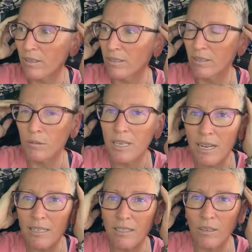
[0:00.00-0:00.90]
It was
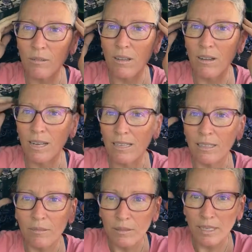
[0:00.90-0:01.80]
getting so long. It
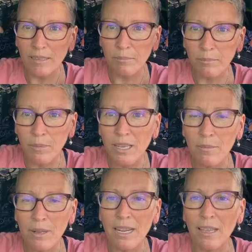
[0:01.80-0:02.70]
was like
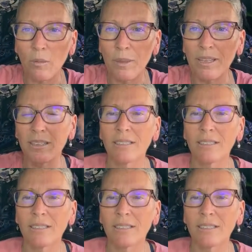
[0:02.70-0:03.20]
becoming a helmet.